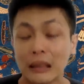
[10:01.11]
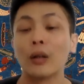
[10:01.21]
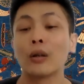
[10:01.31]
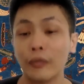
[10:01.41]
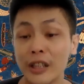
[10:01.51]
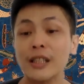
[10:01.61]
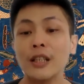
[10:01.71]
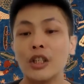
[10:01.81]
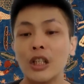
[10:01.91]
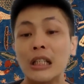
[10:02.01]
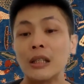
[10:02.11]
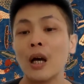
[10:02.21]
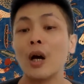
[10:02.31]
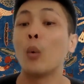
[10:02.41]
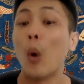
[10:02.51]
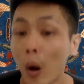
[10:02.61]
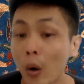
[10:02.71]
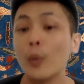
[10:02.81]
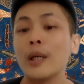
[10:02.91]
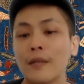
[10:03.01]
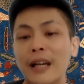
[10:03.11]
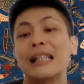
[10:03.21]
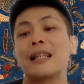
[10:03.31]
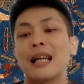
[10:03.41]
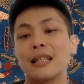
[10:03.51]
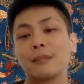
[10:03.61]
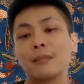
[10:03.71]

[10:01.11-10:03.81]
a lot of researchers will always recognize the